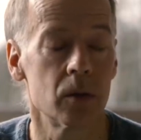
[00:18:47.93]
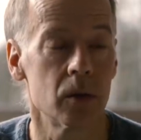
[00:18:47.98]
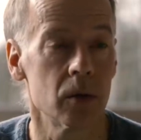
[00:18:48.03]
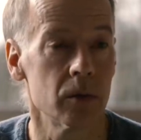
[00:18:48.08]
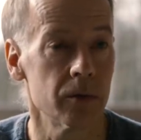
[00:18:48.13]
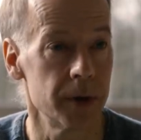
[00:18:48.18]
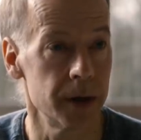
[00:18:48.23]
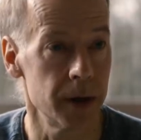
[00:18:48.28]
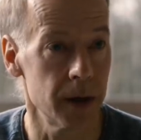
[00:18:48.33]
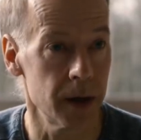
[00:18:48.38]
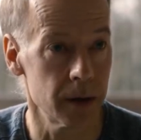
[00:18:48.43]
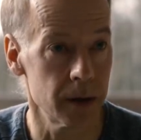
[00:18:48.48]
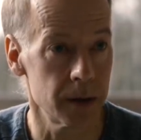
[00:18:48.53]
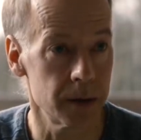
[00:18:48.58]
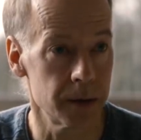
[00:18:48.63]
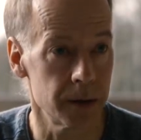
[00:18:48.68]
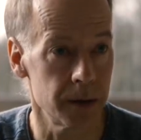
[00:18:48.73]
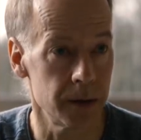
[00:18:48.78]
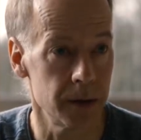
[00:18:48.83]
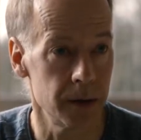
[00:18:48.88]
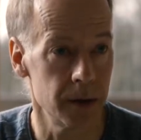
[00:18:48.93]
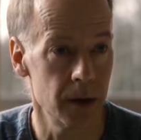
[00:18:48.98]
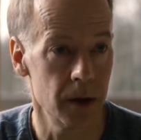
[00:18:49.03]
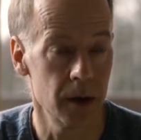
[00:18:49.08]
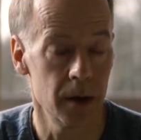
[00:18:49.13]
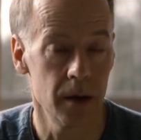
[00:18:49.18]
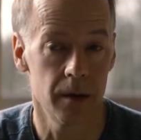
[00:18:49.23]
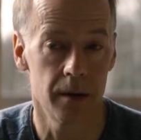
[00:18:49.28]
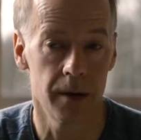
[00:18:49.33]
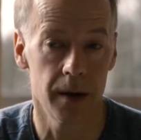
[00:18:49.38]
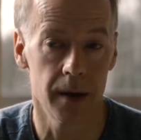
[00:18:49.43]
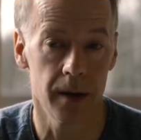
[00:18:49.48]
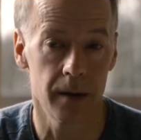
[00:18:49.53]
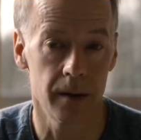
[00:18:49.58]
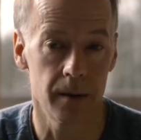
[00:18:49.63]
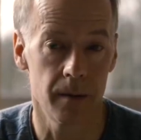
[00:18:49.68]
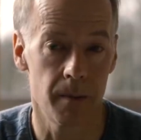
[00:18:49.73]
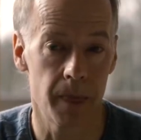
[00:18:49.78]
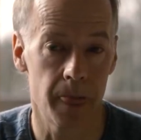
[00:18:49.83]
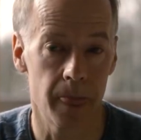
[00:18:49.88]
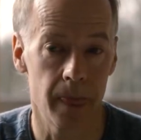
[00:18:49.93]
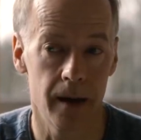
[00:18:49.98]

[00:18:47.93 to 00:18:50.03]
or reality that